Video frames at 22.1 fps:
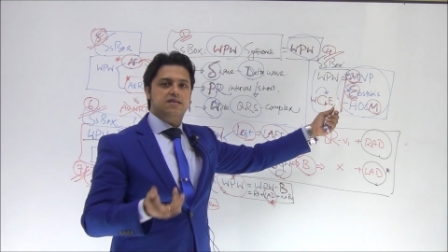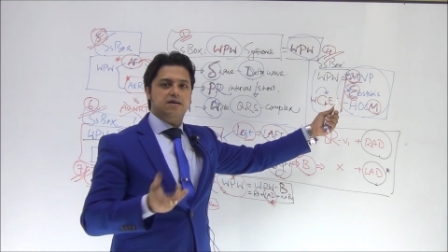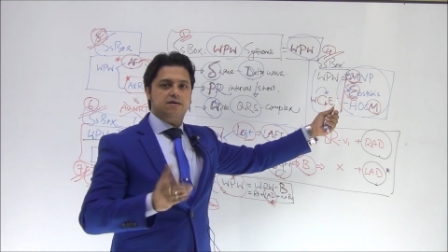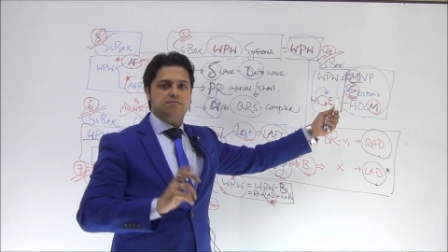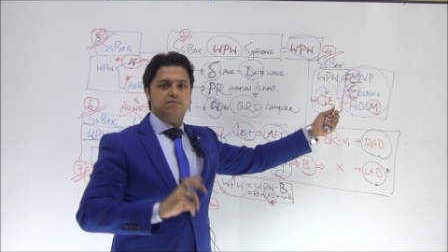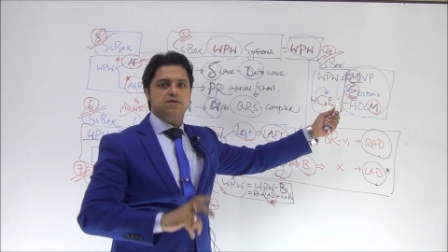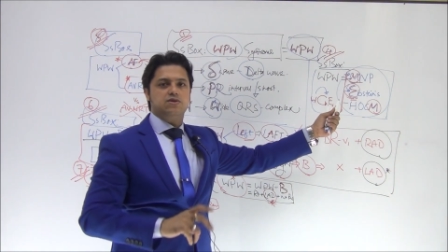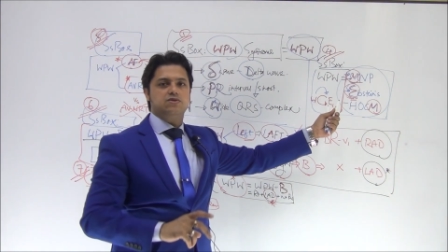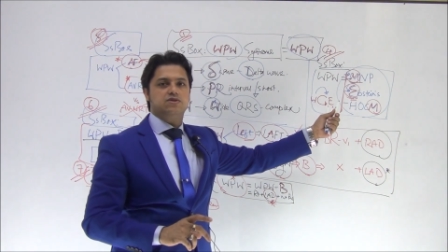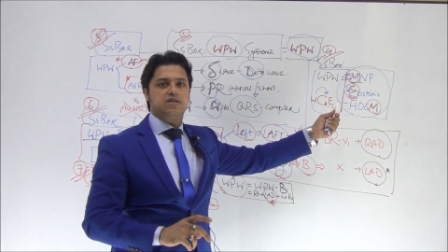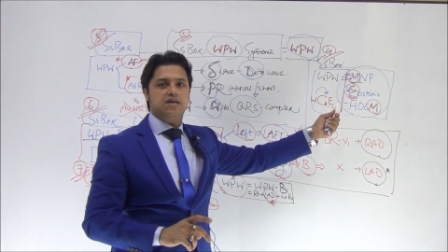
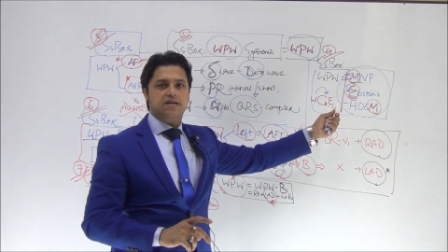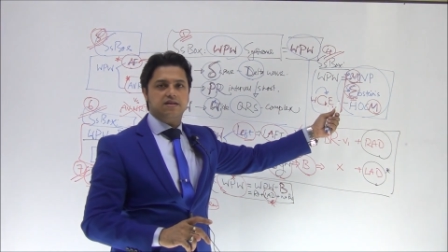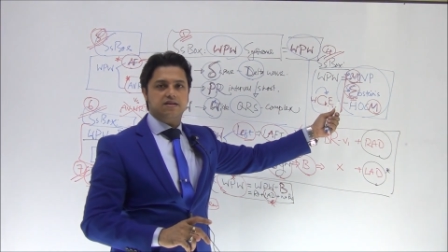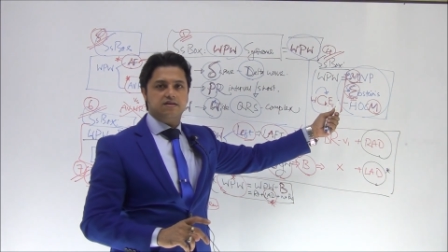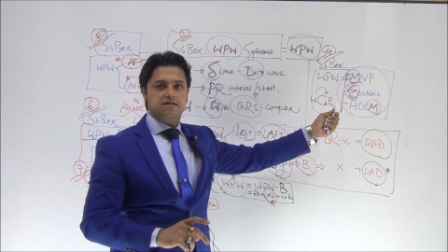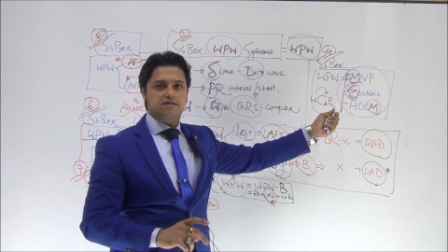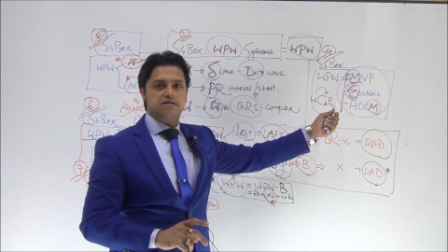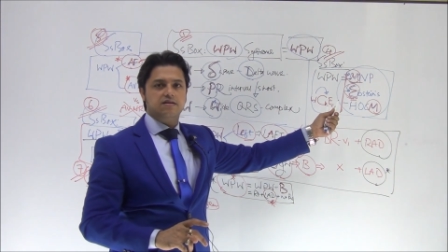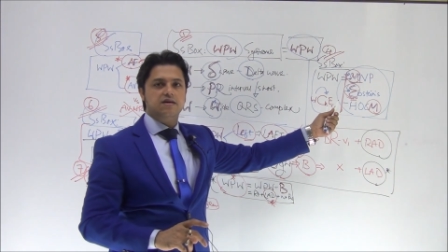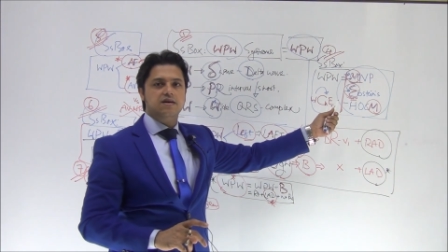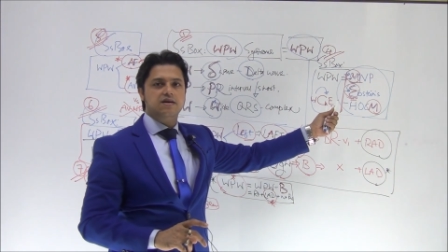W
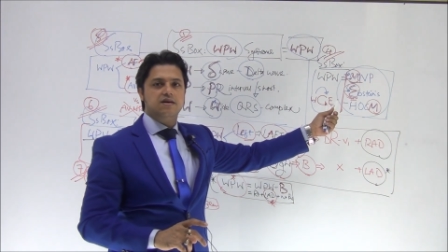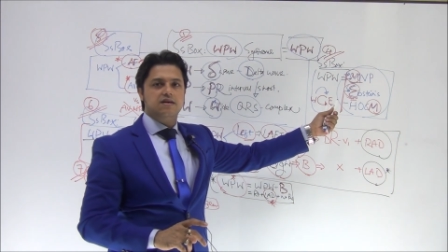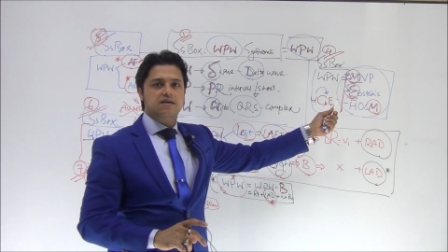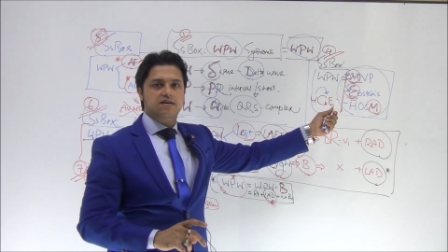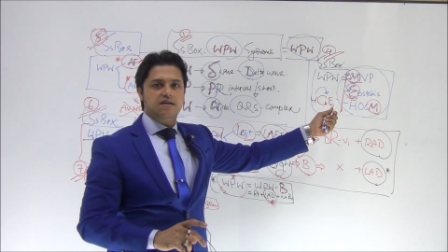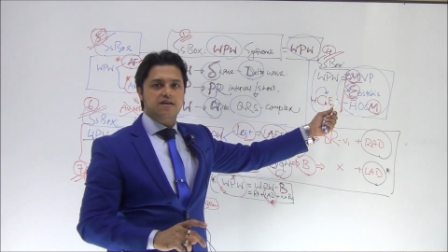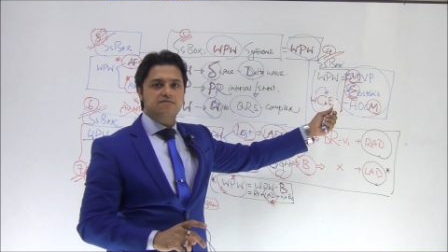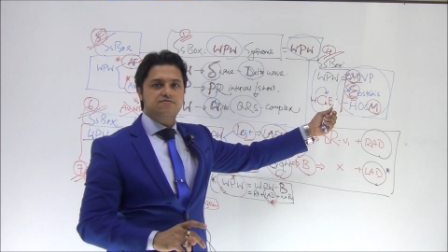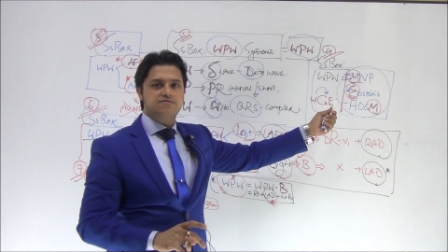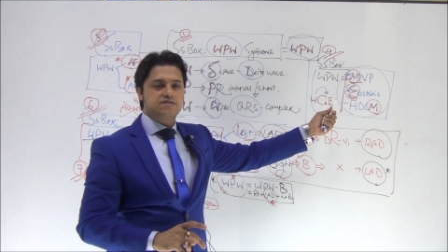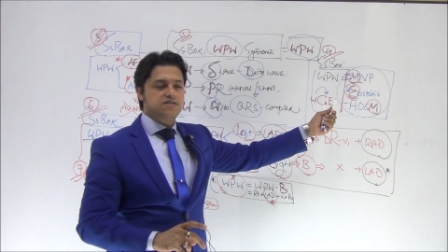then
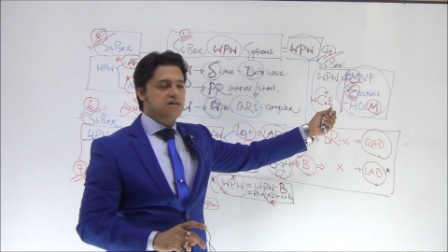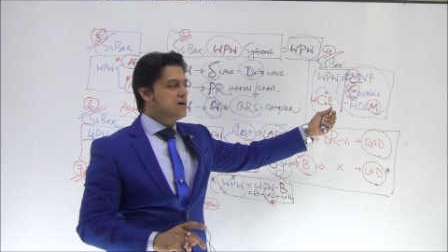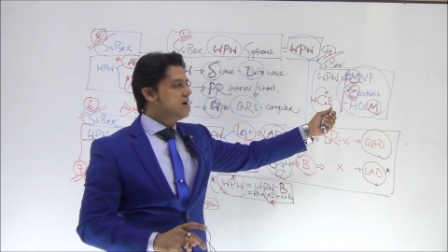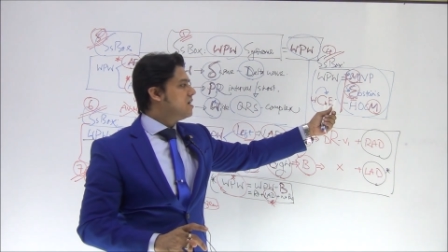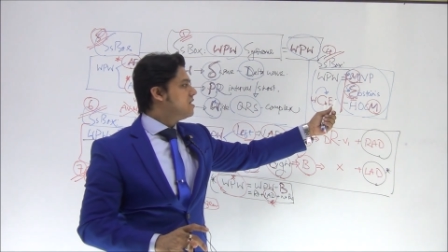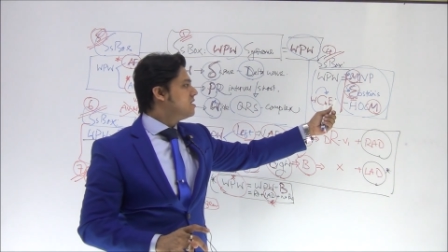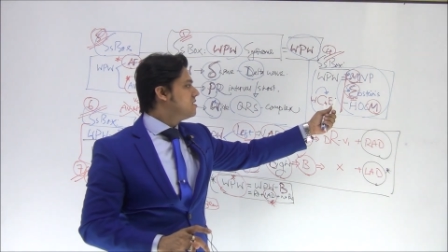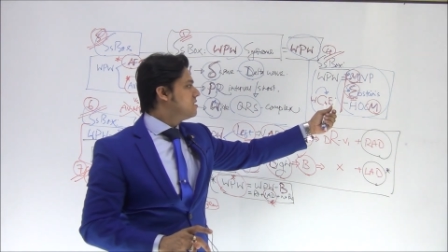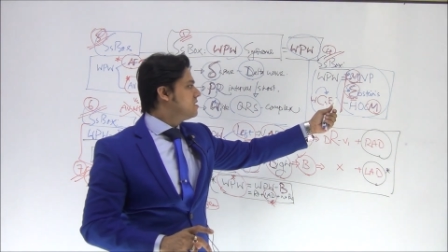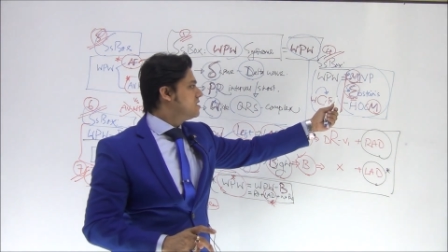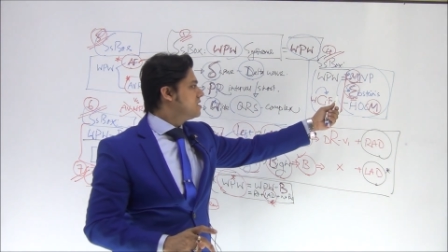left
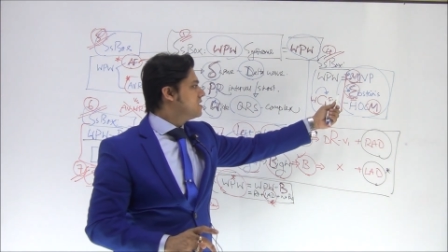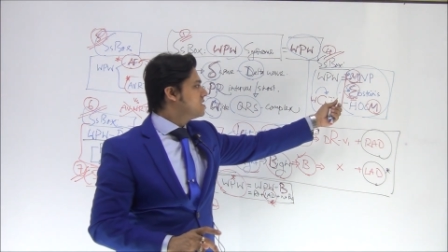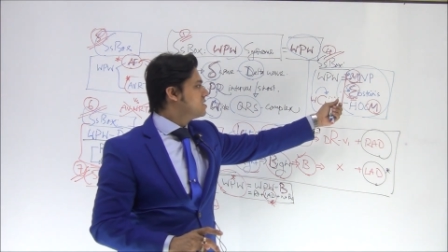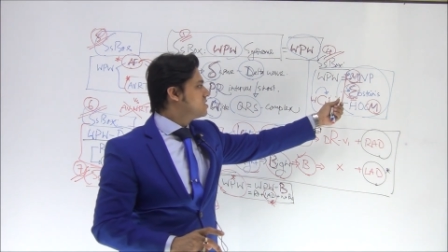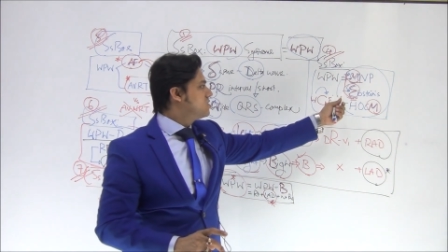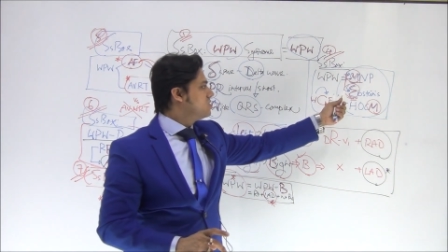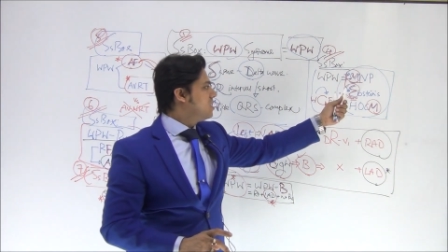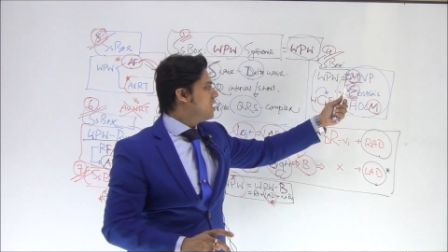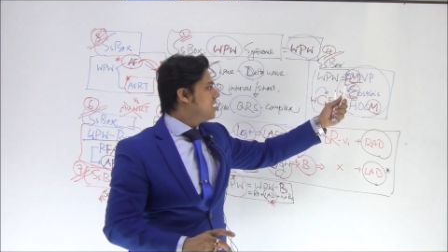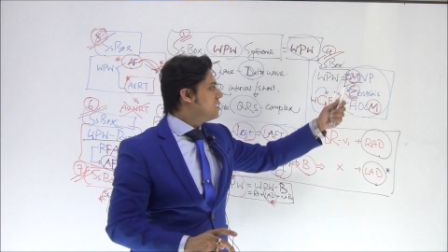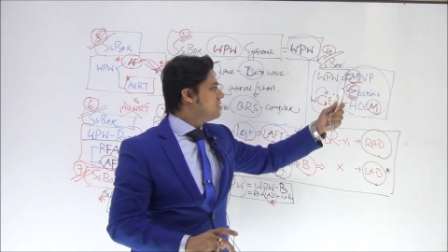turn, leading
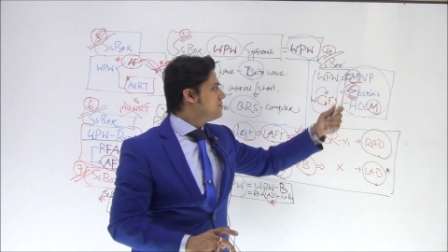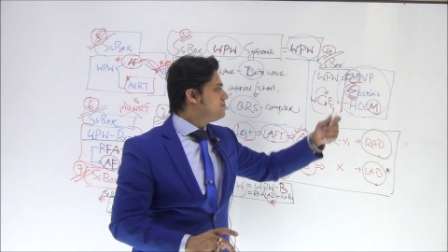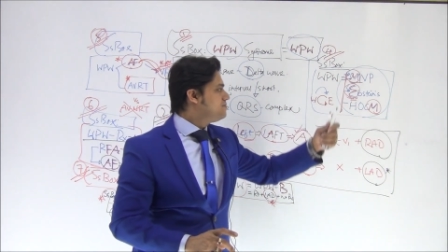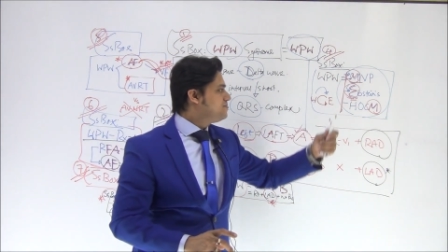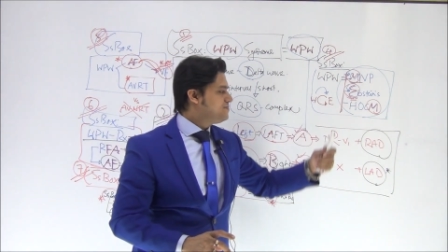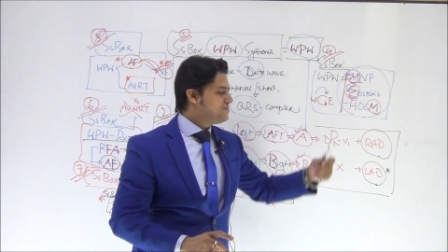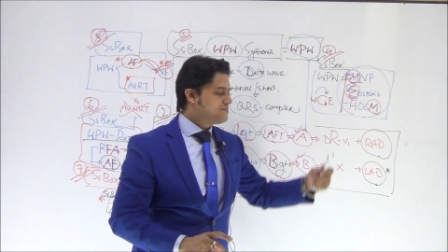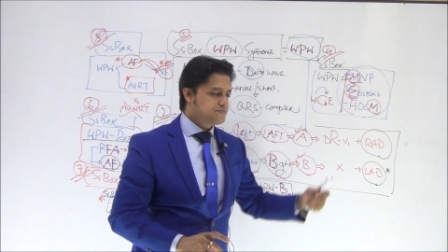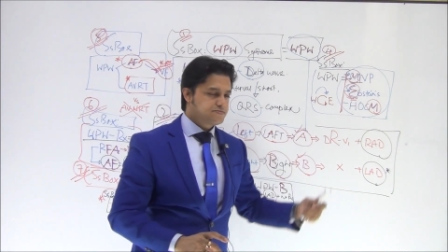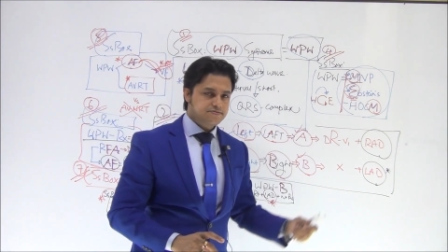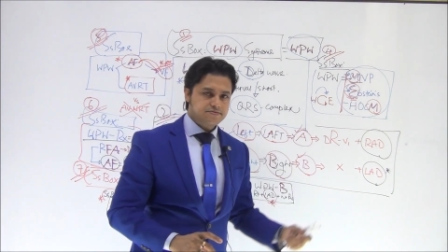to the